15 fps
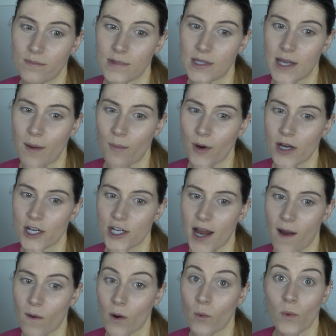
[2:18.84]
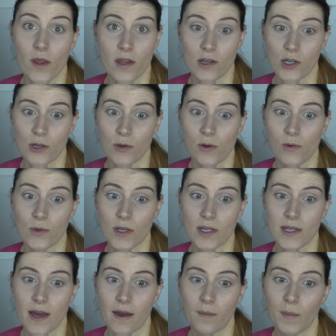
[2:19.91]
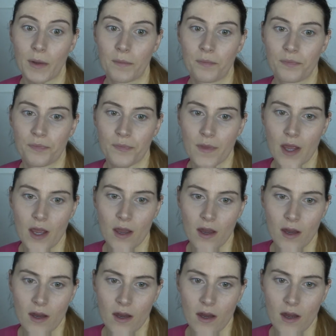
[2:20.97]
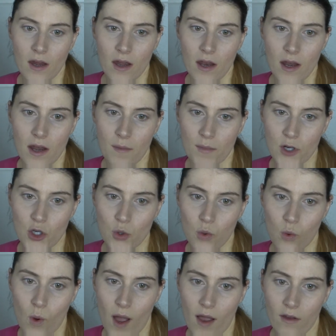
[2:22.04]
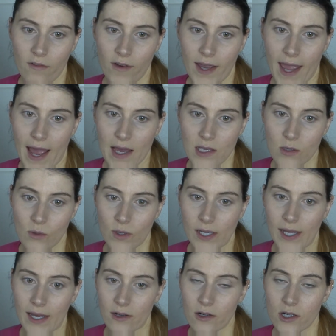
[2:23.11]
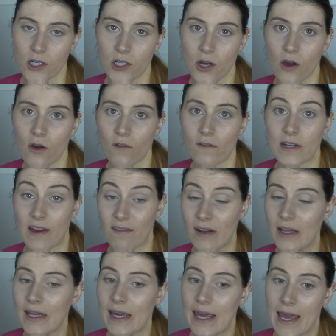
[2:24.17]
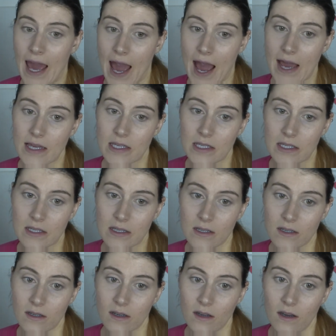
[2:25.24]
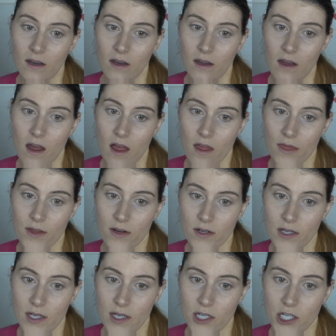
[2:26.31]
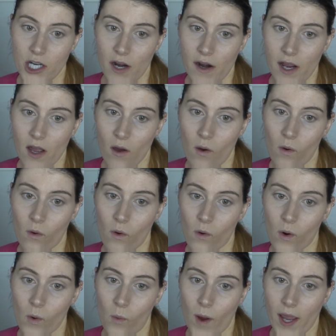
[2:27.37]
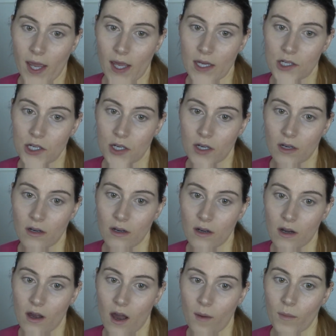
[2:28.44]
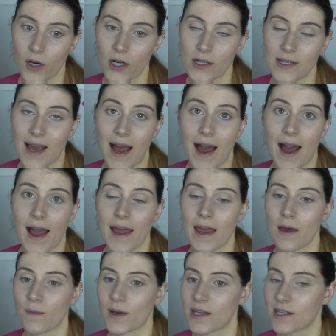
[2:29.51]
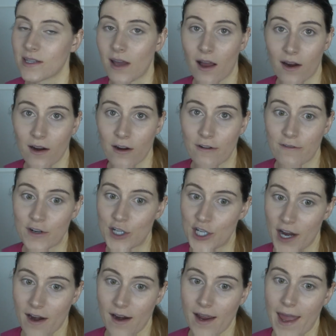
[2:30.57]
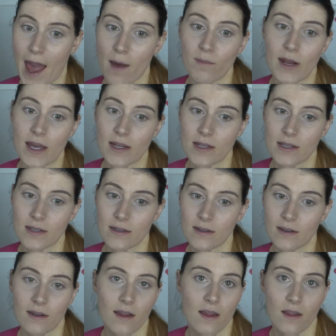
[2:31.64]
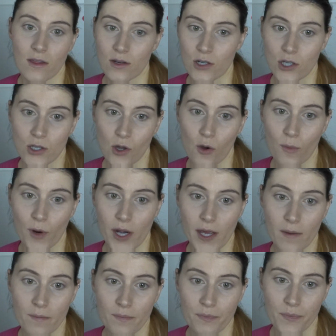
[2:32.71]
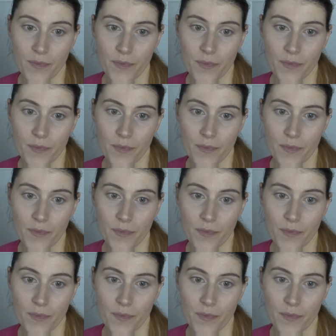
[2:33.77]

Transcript: Separate shower with a jacuzzi tub. Number 12, gas or electric stove? Definitely gas. 13, cherry oak or white kitchen cupboards? I am a sucker for cherry cabinets. They're so pretty.